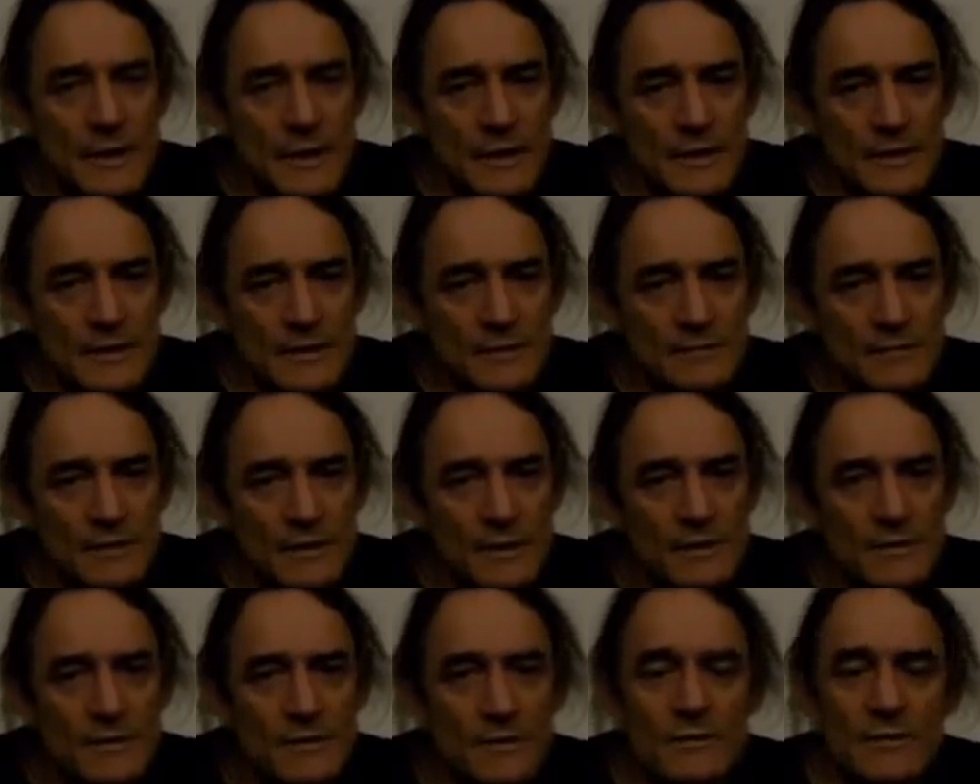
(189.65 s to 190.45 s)

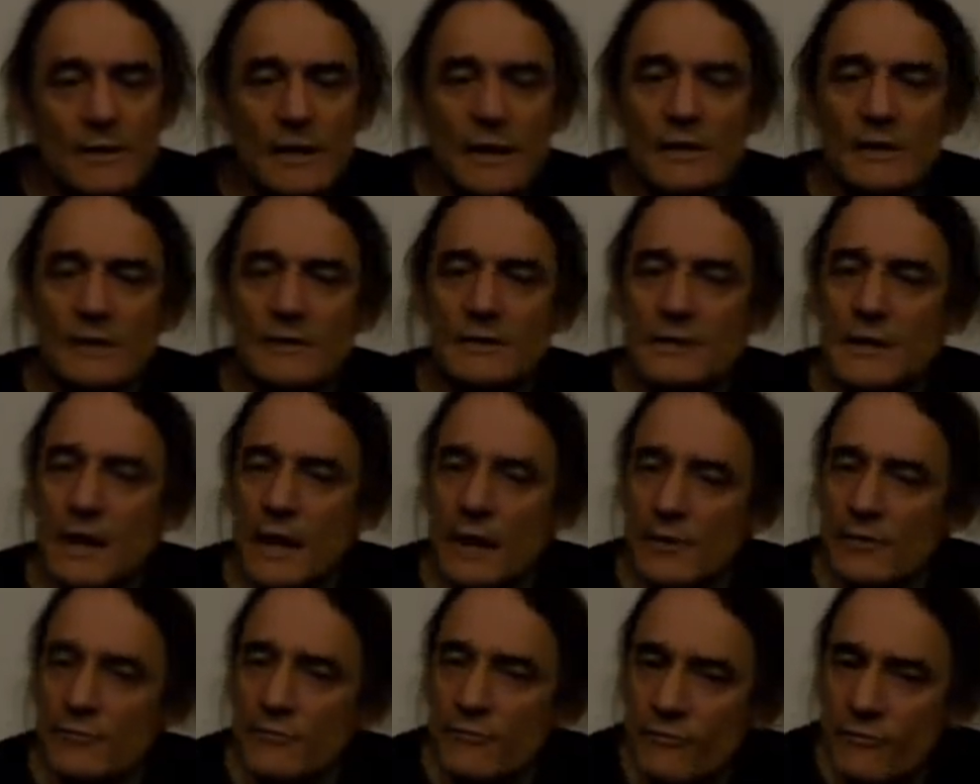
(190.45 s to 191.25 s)
activated that is
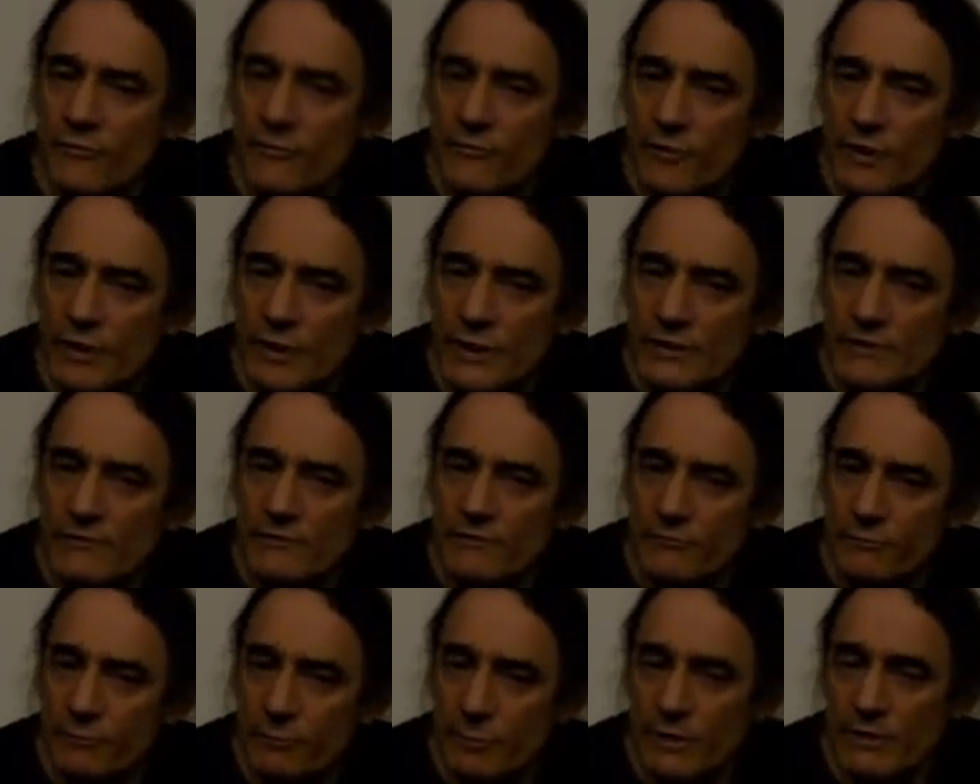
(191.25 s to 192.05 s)

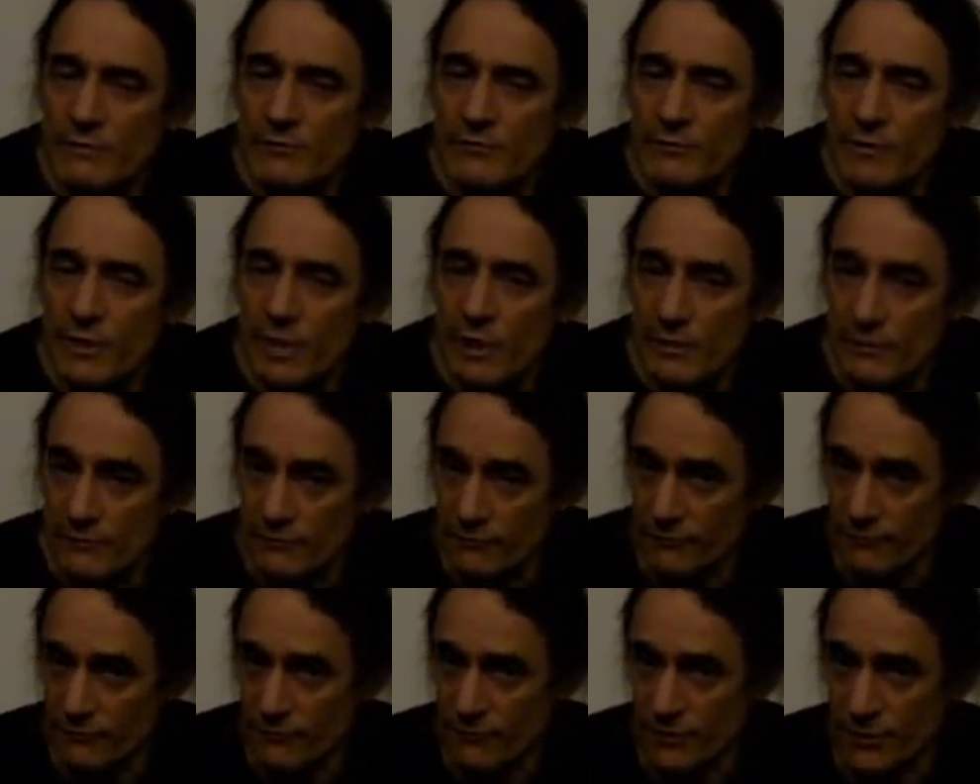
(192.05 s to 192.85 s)
been
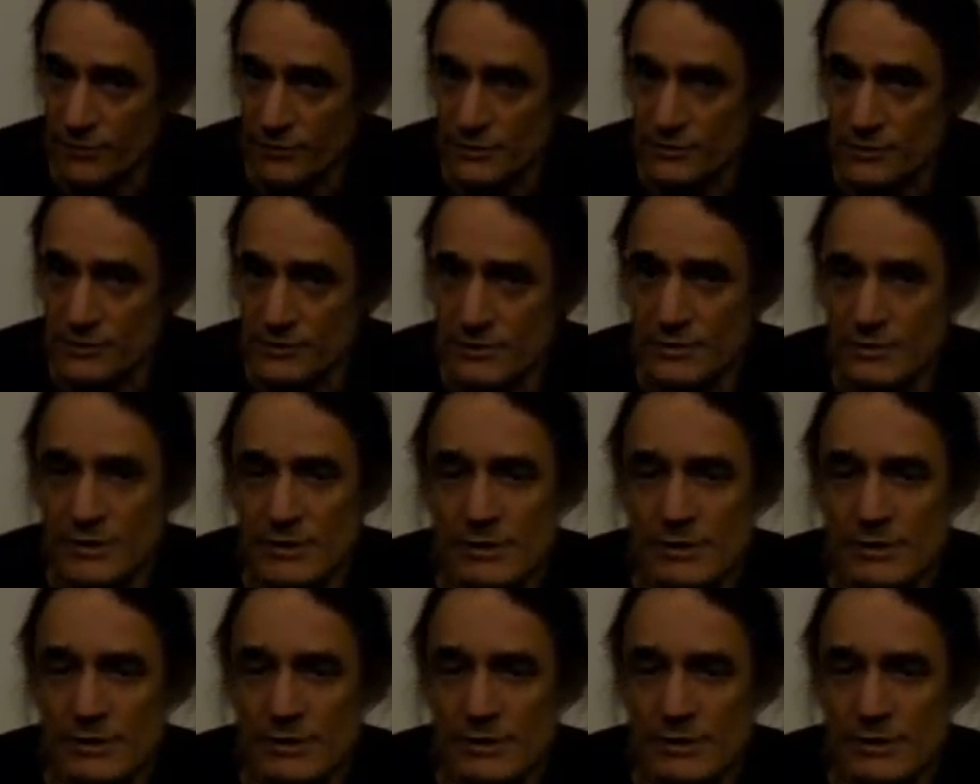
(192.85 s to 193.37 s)
unfrozen,